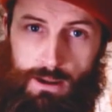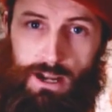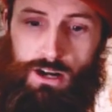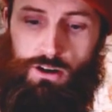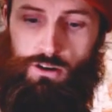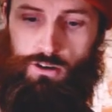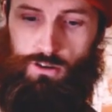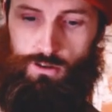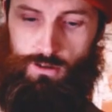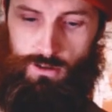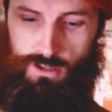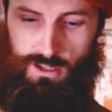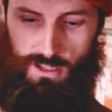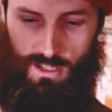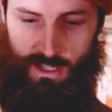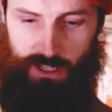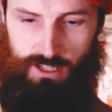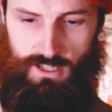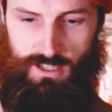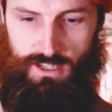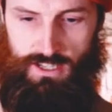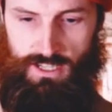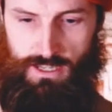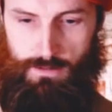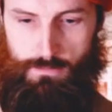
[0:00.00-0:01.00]
barrel.
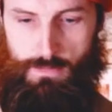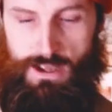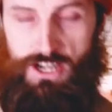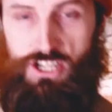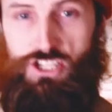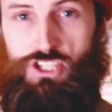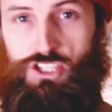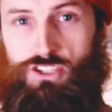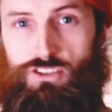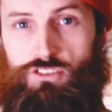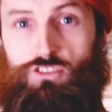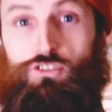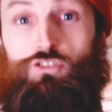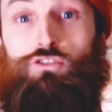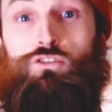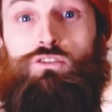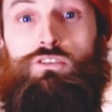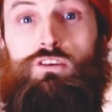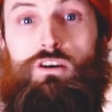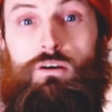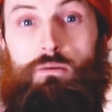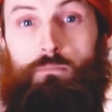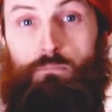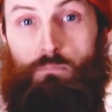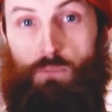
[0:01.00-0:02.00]
Imagine
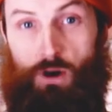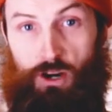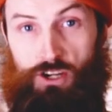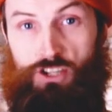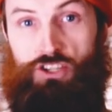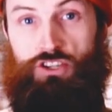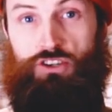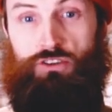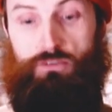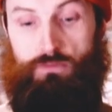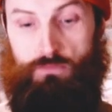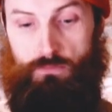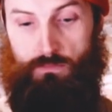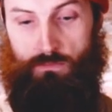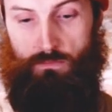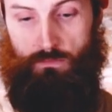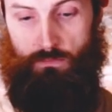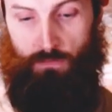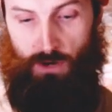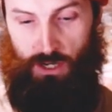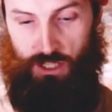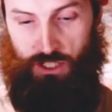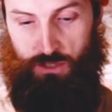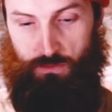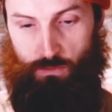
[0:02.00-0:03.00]
much
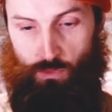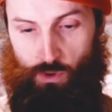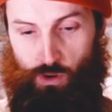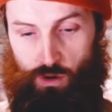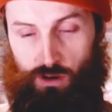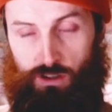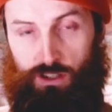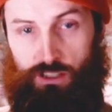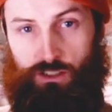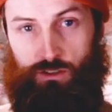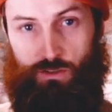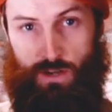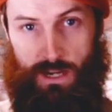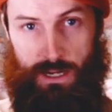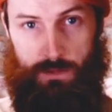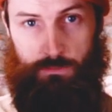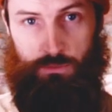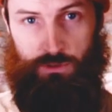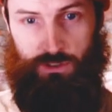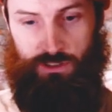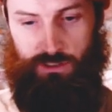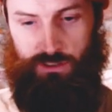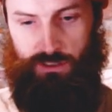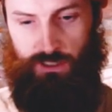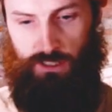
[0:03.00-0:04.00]
more
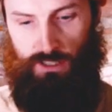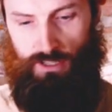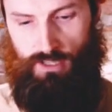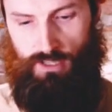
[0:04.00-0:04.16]
grapes.